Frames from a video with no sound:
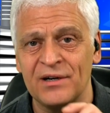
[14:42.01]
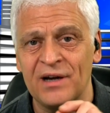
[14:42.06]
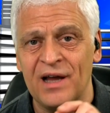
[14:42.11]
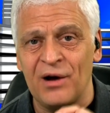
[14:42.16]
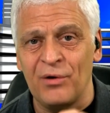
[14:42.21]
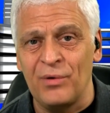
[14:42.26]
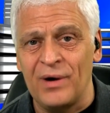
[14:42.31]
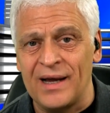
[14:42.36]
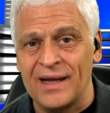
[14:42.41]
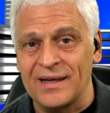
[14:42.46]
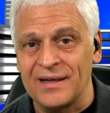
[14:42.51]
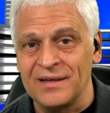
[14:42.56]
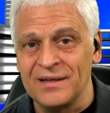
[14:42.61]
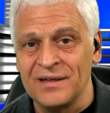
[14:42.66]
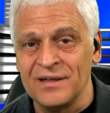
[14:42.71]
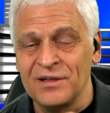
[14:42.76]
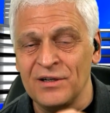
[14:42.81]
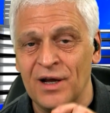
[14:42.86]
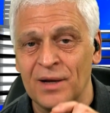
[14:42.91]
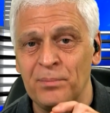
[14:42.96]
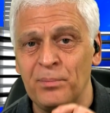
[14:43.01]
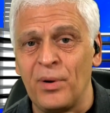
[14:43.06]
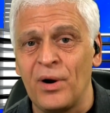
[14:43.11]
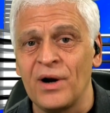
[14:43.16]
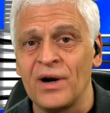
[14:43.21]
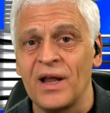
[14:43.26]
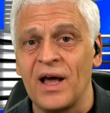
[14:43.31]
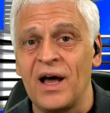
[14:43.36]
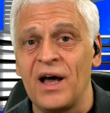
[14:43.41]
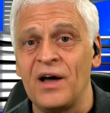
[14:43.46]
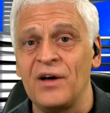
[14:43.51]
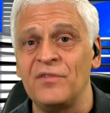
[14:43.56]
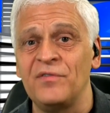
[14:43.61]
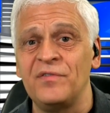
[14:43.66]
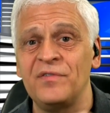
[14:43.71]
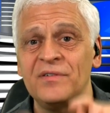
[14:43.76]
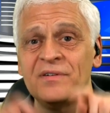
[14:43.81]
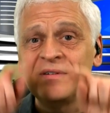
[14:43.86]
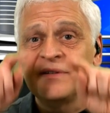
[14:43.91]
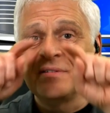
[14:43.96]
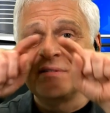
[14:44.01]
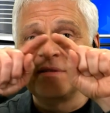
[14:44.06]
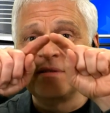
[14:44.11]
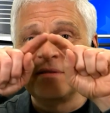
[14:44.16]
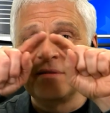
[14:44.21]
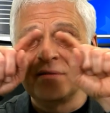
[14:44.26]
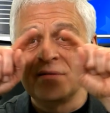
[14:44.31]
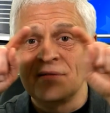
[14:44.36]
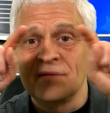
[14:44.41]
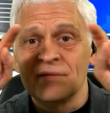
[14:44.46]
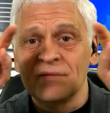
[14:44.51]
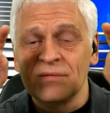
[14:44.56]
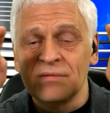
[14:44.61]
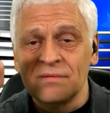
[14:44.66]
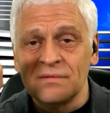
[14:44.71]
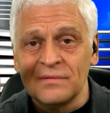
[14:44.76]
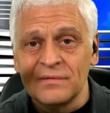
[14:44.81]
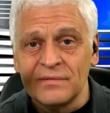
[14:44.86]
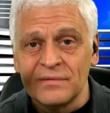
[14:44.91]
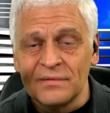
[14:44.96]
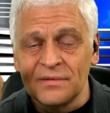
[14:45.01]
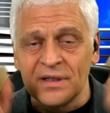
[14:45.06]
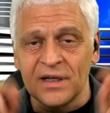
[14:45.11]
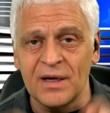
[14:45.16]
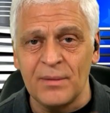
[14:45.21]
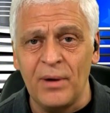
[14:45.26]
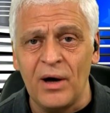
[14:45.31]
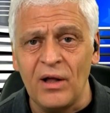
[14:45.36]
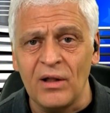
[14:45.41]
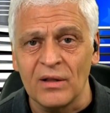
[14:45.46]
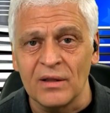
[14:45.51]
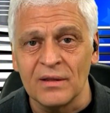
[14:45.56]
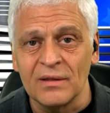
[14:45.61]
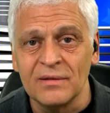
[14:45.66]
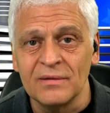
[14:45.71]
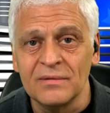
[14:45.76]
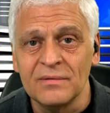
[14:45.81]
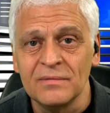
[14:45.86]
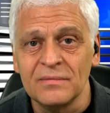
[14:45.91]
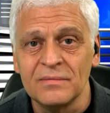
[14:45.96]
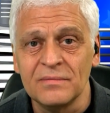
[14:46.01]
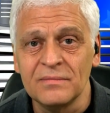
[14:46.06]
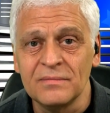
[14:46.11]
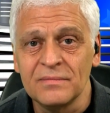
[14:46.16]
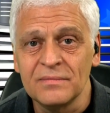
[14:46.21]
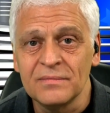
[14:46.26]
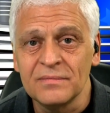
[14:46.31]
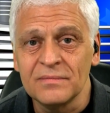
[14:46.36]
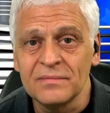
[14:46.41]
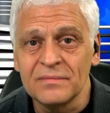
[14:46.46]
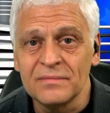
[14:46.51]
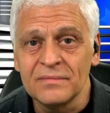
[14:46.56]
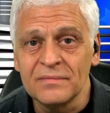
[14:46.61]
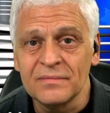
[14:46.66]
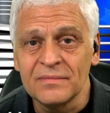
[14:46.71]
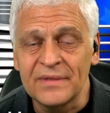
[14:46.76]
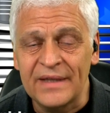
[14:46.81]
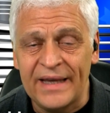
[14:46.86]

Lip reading: Not part of the cabal. Can't have that.